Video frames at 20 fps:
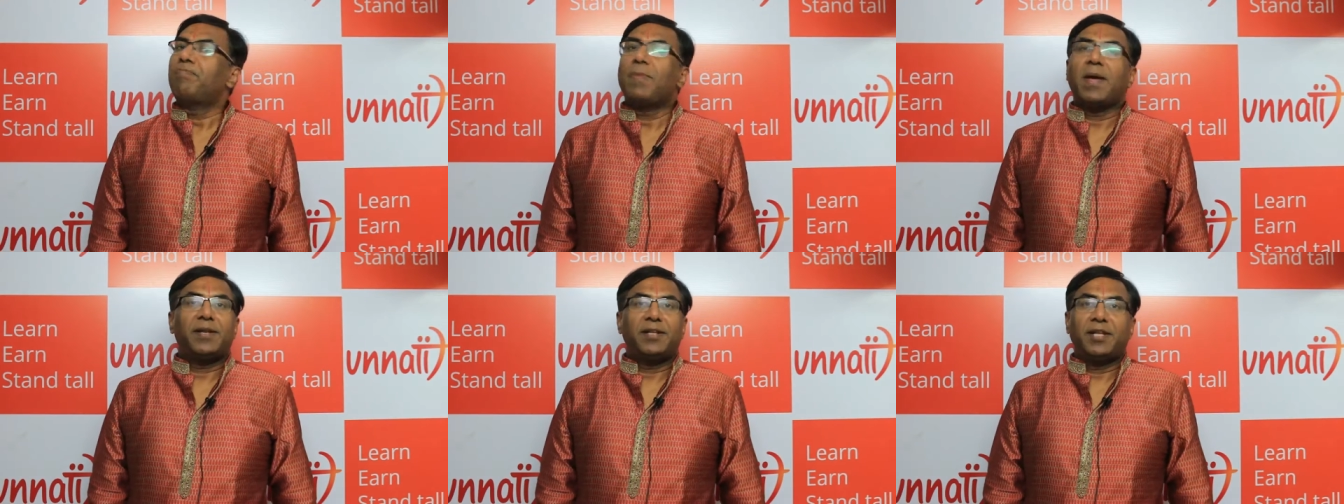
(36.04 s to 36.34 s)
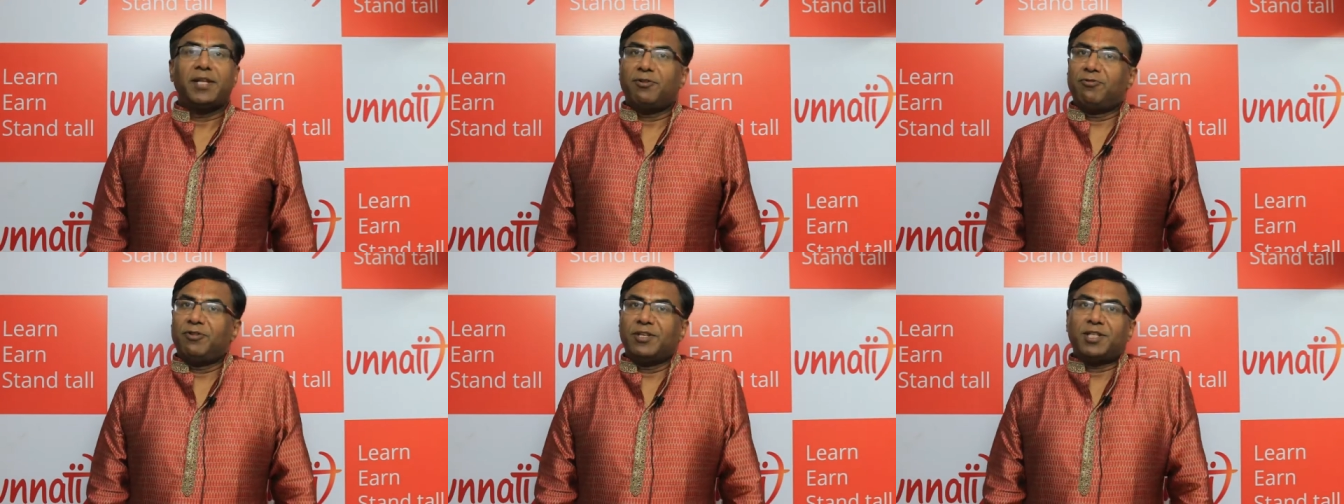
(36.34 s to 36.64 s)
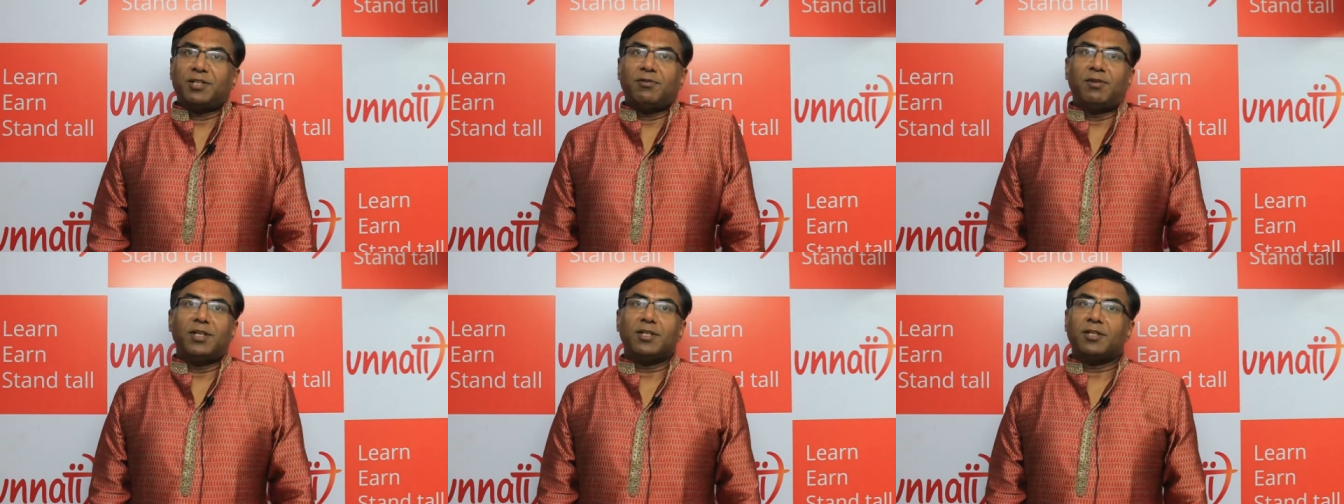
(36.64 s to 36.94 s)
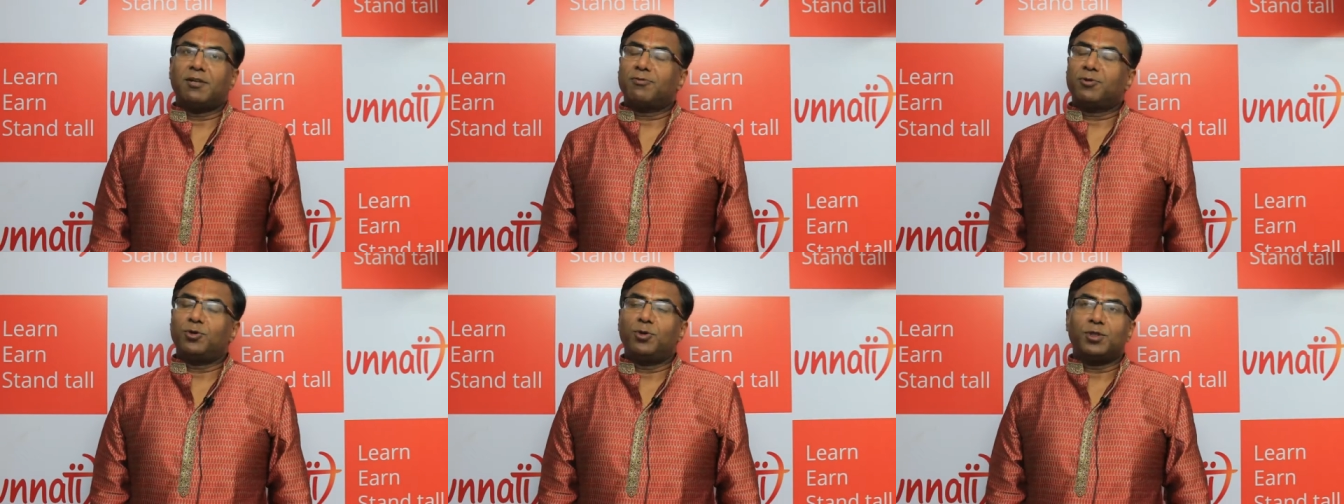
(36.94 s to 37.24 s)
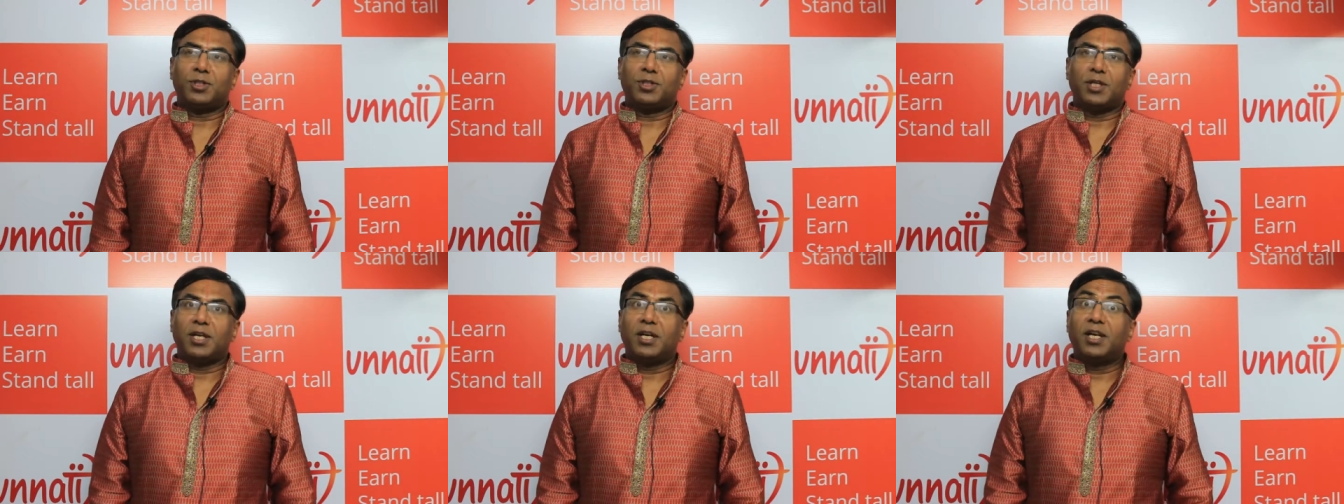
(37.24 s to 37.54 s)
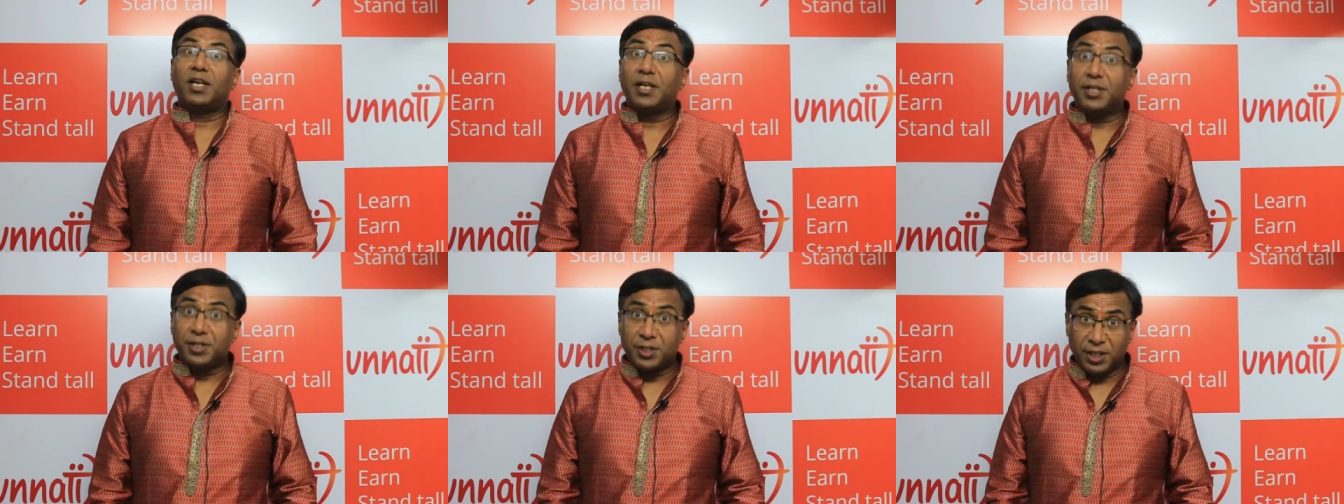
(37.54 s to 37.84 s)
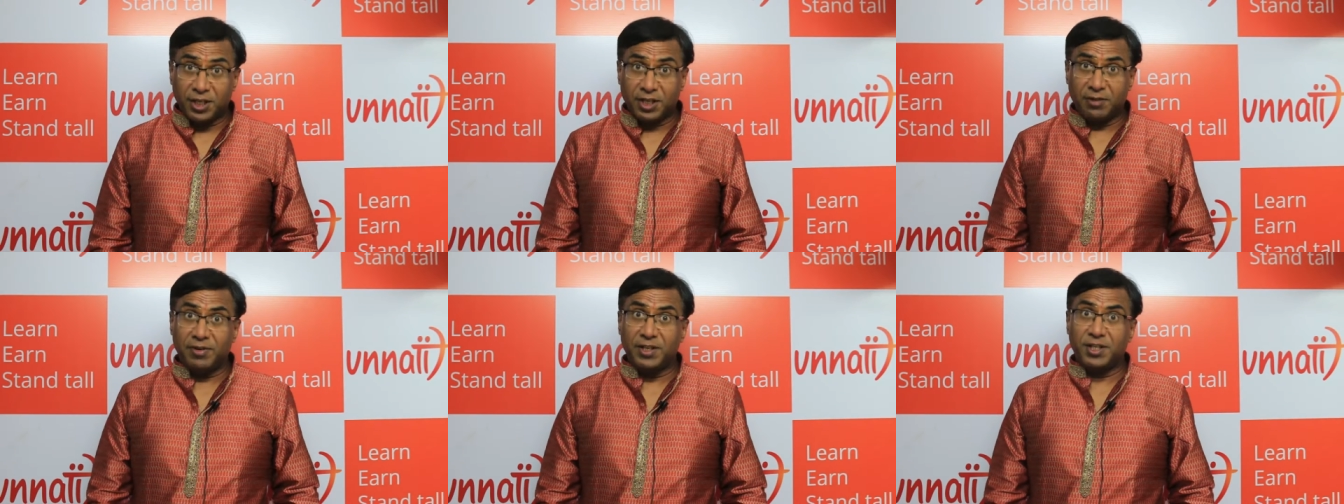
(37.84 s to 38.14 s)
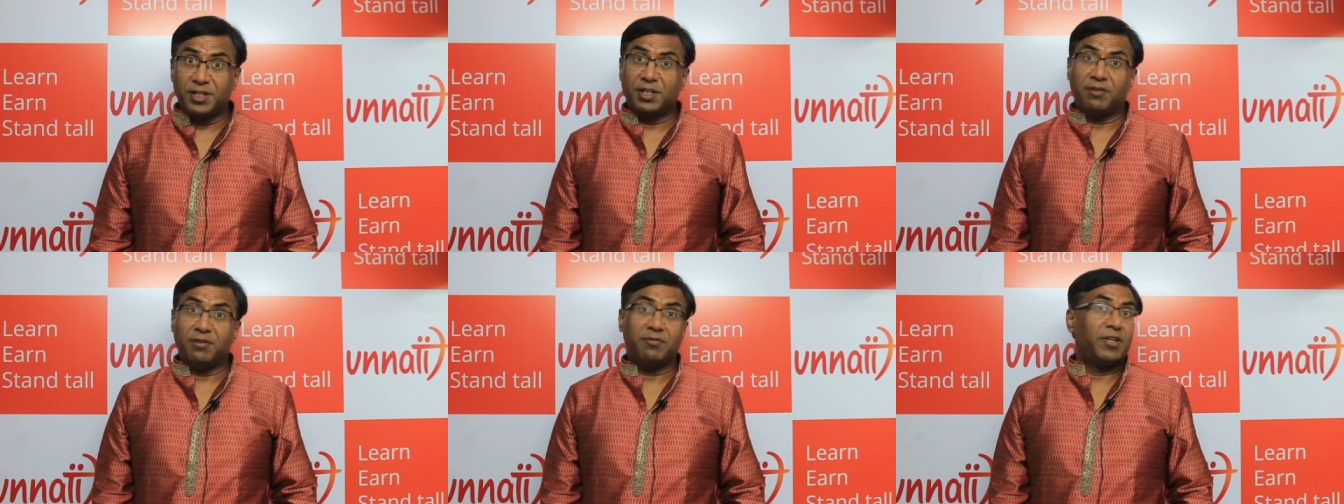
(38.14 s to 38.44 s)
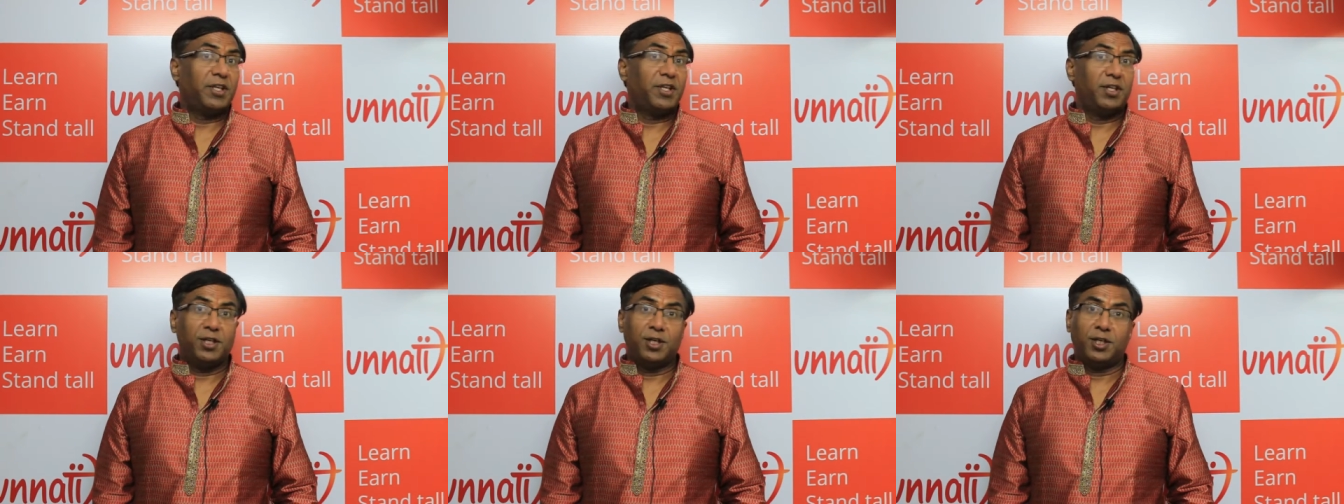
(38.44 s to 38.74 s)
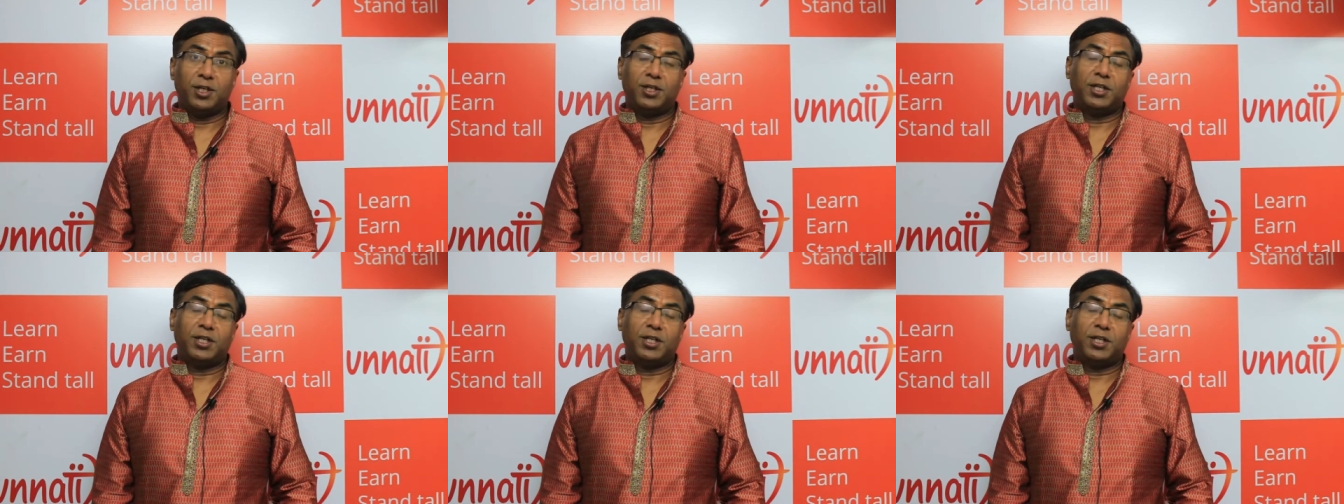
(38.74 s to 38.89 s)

And their festival is of course a glittering event every year.